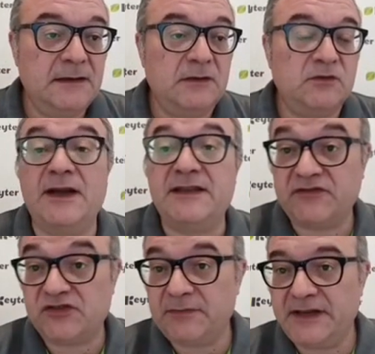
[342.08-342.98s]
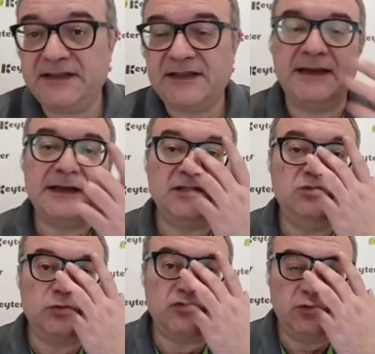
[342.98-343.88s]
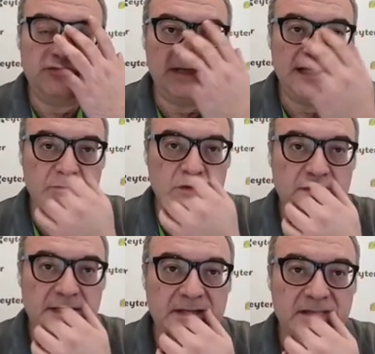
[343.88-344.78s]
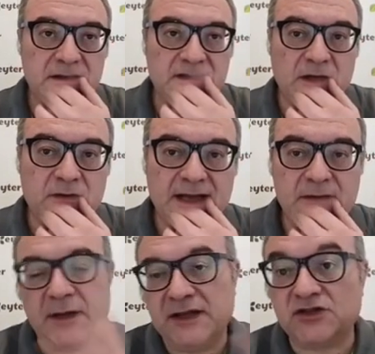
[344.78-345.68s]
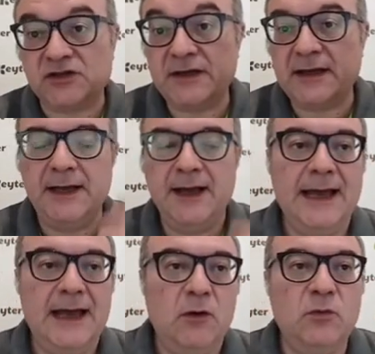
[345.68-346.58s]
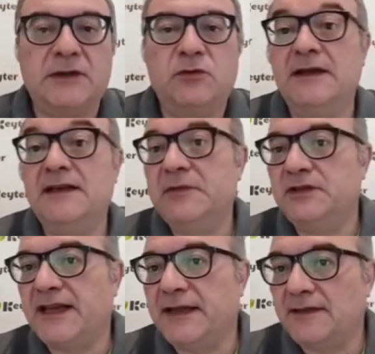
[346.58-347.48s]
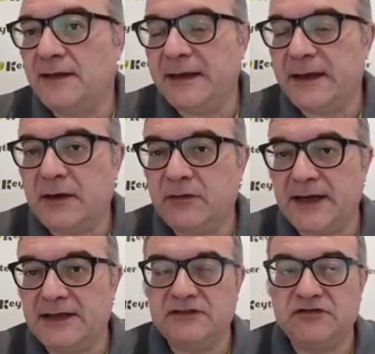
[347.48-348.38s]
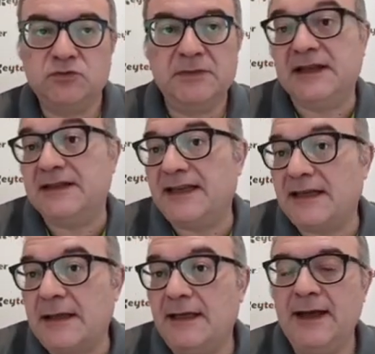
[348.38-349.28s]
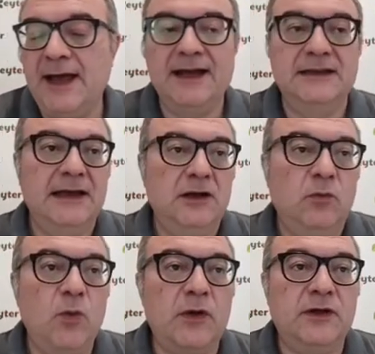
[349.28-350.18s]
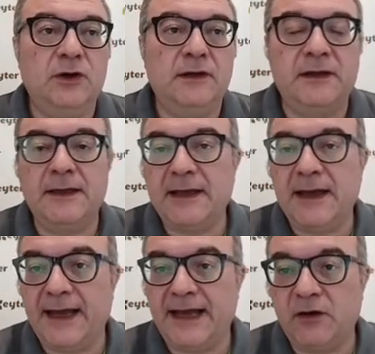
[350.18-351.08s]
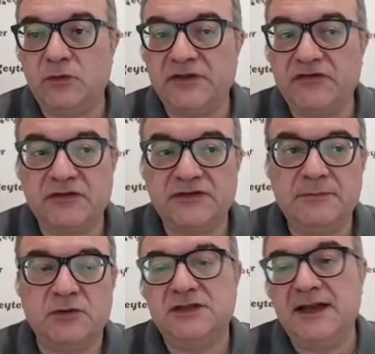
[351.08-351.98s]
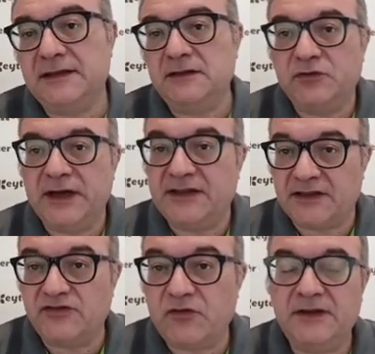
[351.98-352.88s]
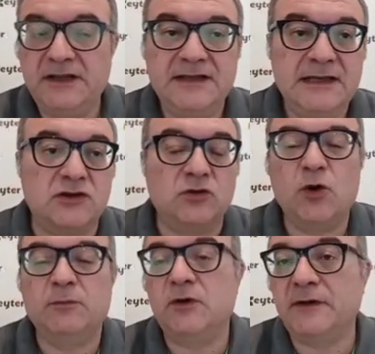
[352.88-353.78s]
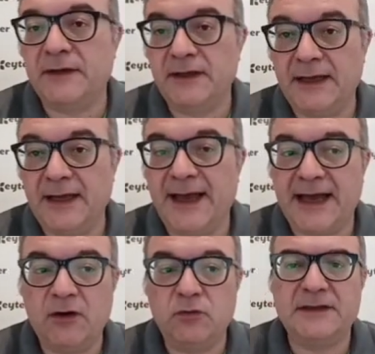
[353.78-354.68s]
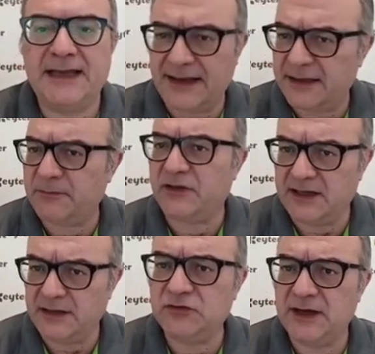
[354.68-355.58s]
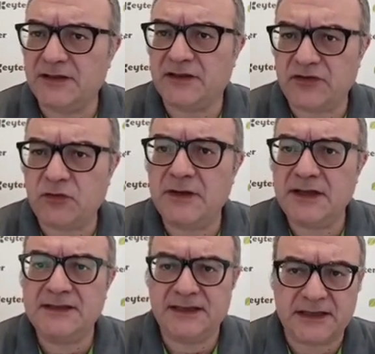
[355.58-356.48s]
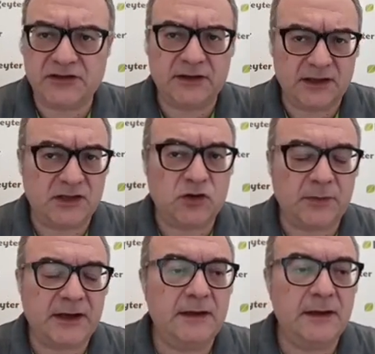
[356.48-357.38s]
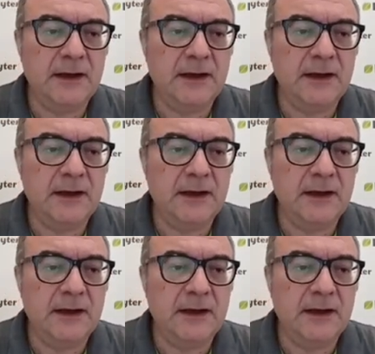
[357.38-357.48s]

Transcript: Relative humidity is also a variable that doesn't sound like much. Air with 20% relative humidity has little water. Air with 50% relative humidity is normal. Air with 80% relative humidity is very humid.